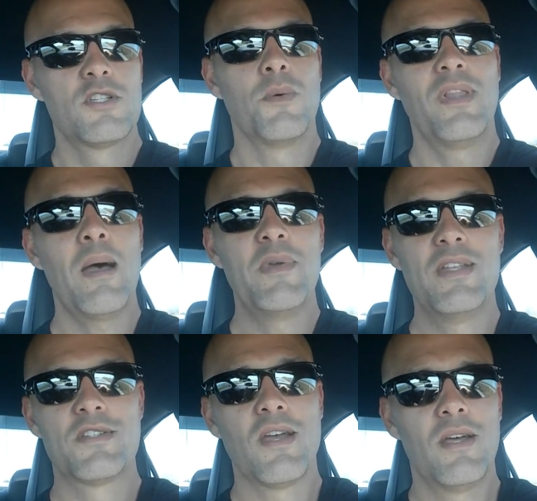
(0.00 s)
So with that
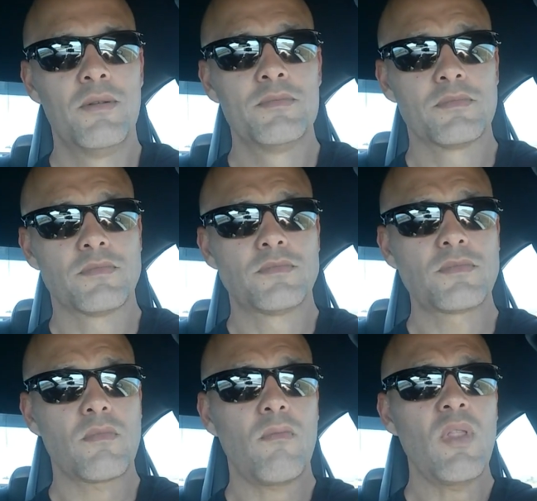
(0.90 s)
being said,
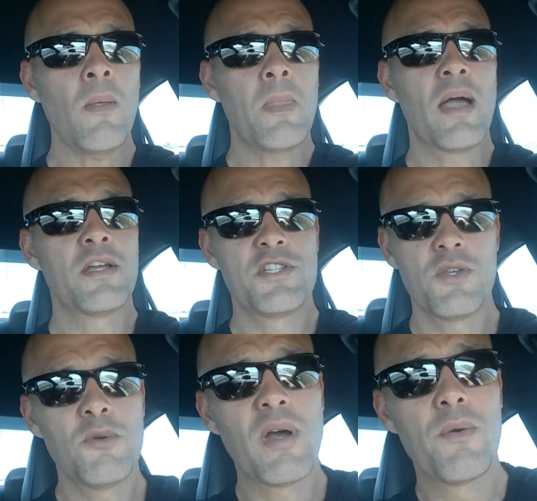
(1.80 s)
I
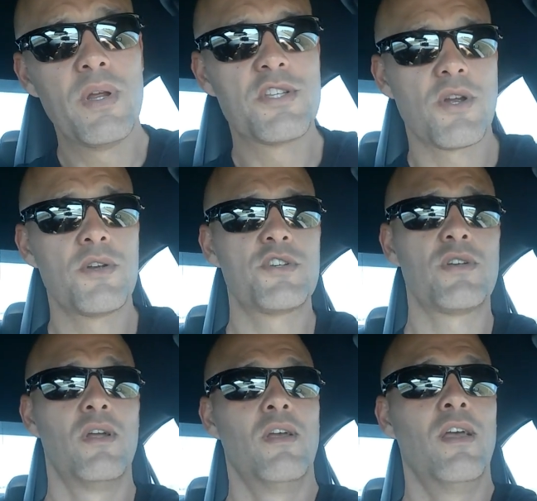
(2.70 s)
continued my research,